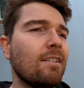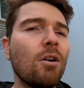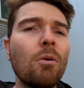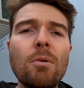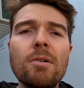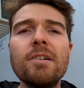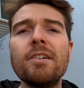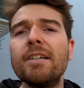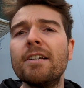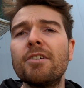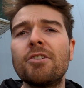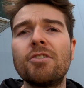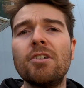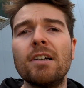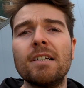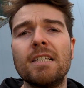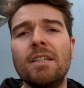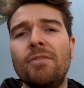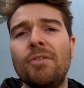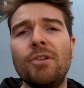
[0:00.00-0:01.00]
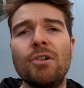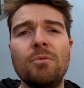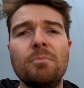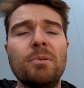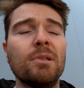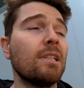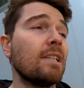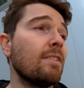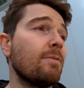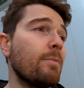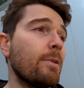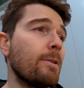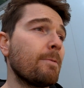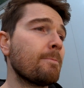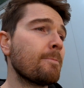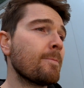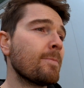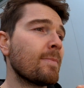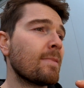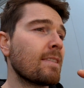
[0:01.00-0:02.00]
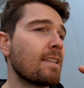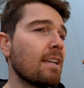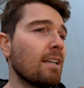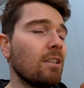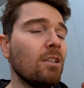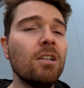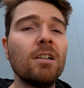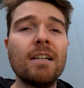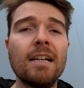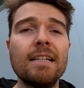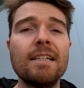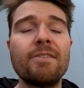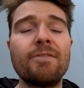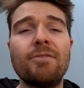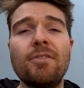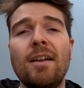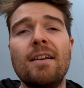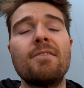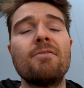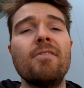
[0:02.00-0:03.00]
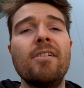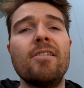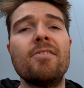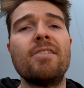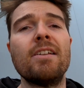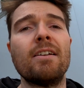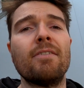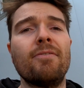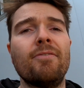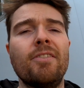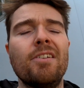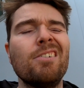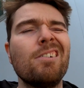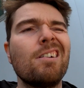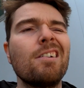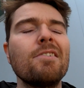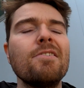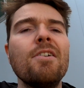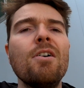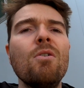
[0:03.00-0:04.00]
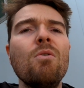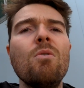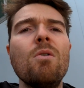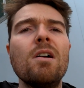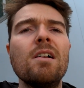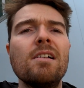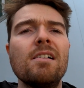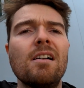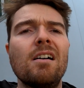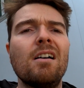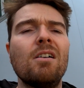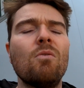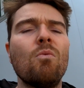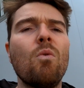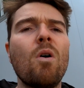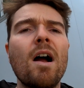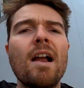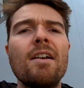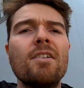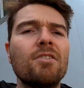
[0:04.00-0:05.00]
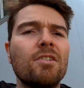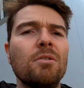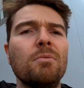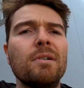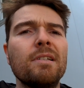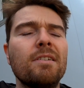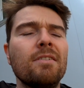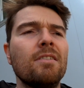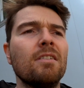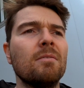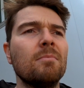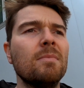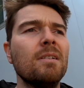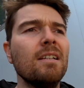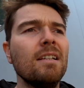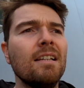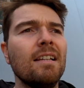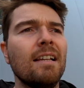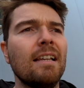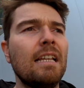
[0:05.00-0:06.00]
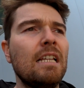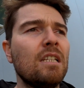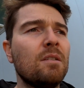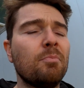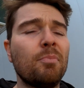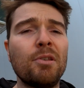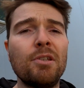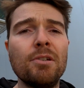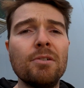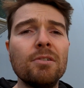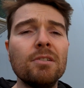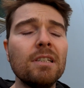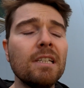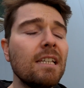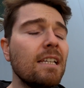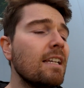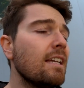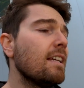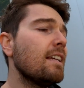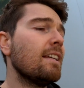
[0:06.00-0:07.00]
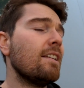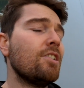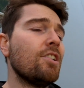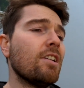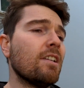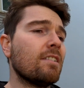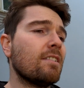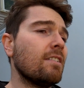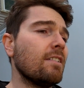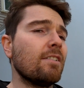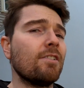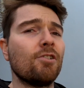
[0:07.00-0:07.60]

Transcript: Go under your trucks if you don't believe me. Look at your front and rear diff. There are no wires going to them. It is purely just